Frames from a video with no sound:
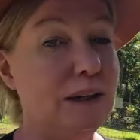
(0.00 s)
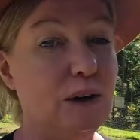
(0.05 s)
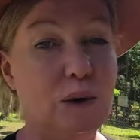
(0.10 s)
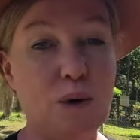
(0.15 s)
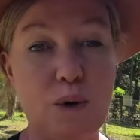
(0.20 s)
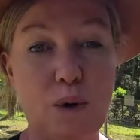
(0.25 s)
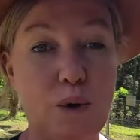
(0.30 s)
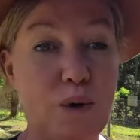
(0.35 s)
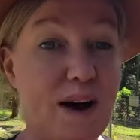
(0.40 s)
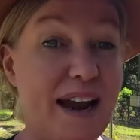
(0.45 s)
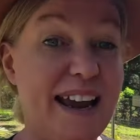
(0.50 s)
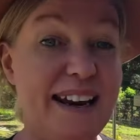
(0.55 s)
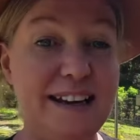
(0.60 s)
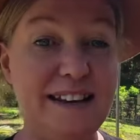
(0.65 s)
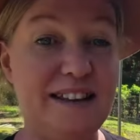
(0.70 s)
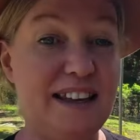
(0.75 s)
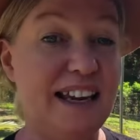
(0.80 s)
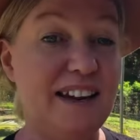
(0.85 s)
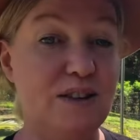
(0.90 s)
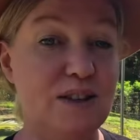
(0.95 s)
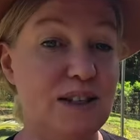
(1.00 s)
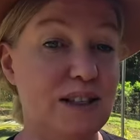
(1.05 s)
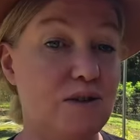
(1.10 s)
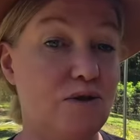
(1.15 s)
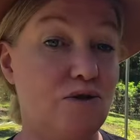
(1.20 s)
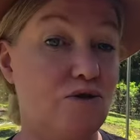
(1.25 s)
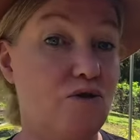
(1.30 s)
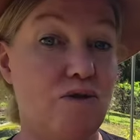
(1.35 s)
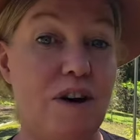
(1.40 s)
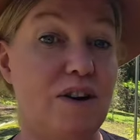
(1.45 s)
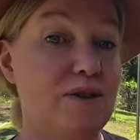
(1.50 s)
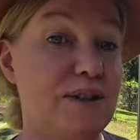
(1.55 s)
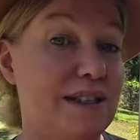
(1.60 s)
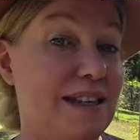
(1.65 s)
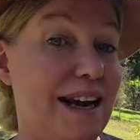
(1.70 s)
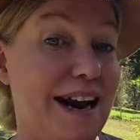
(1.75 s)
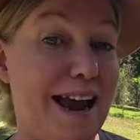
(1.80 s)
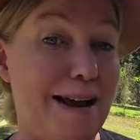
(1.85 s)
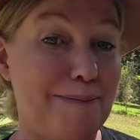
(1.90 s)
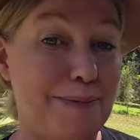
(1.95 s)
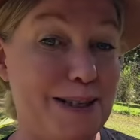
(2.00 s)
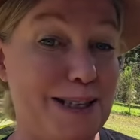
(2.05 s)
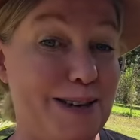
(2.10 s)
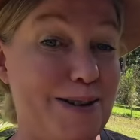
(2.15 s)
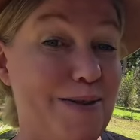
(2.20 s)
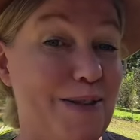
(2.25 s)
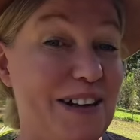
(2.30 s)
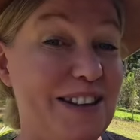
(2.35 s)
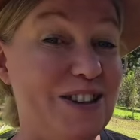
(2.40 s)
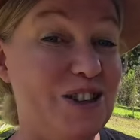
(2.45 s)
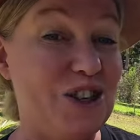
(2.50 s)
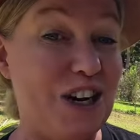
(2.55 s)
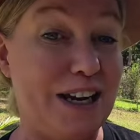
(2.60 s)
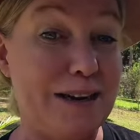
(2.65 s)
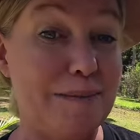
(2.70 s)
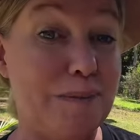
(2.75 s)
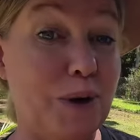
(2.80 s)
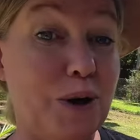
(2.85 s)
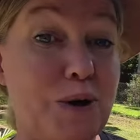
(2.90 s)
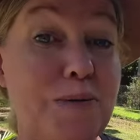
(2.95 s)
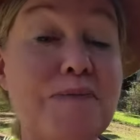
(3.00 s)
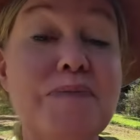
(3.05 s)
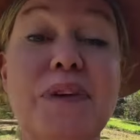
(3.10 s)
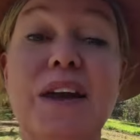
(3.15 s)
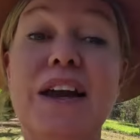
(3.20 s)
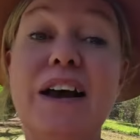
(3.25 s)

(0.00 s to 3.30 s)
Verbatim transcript: or anything else gross that happens with chicken poo.